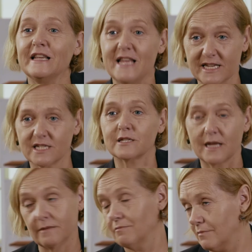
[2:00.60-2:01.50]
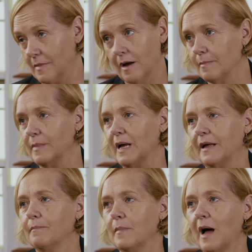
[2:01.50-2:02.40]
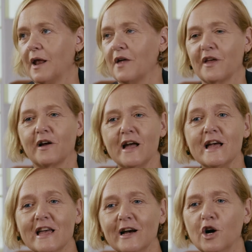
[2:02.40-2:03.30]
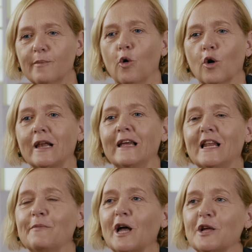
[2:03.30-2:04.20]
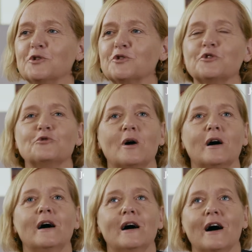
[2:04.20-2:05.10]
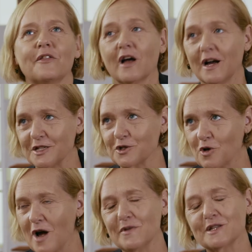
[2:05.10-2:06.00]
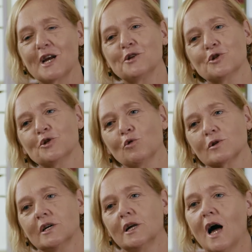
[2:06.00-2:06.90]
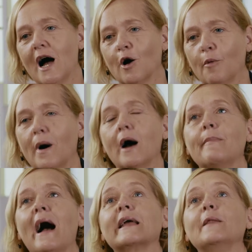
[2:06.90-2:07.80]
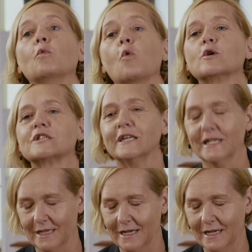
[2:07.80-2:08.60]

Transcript: Yes, and I think I hear her more clearly. Yes. But I used to, I think I described this, I used to talk to her lying on my back in the water.